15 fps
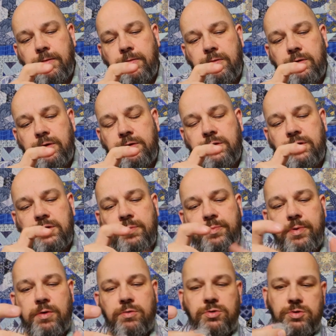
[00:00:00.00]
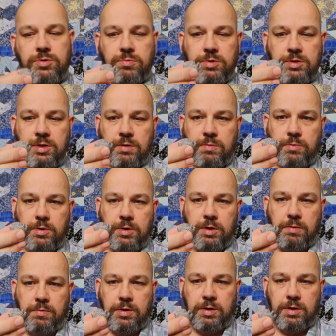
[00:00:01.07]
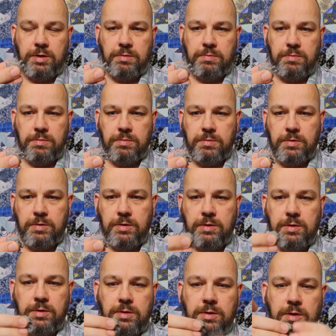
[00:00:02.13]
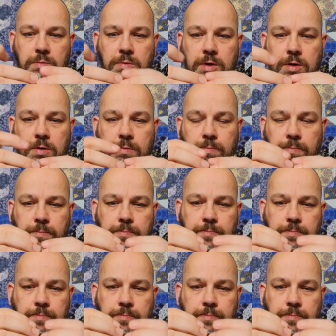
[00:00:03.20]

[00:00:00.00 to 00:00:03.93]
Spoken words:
or at least it's supposed to. It's not working right now. There we go.